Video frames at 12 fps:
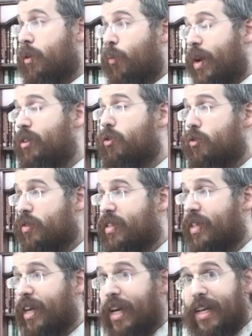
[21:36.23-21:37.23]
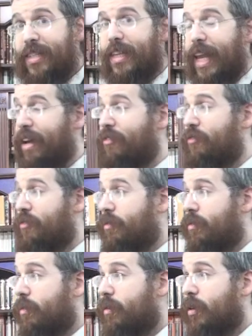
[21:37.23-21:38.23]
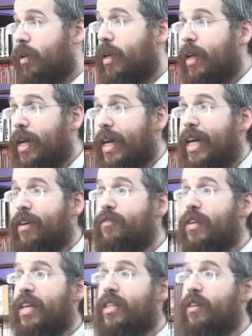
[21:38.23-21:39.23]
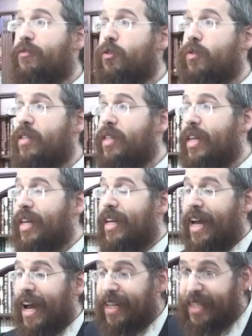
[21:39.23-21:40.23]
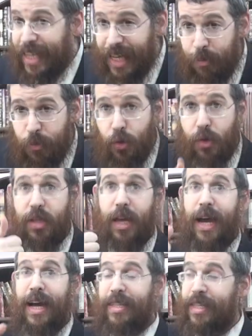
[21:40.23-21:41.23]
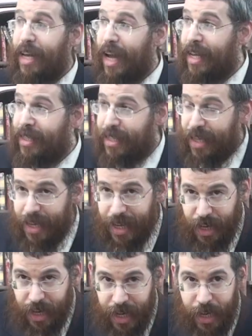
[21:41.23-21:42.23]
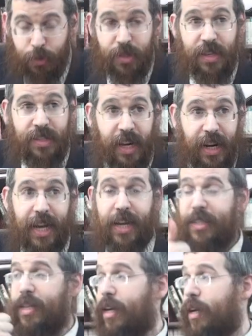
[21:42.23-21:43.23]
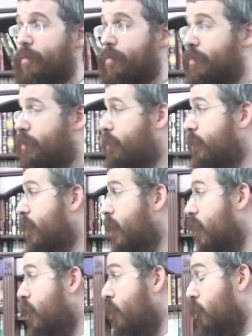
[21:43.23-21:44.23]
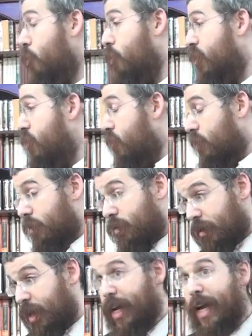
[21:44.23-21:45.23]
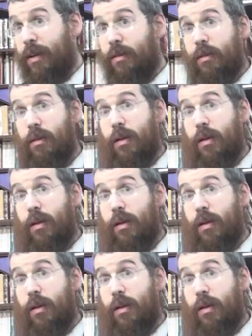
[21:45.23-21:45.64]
Where do you see his life? If you see as a nebdurt, as he was zereya zera. Which, again,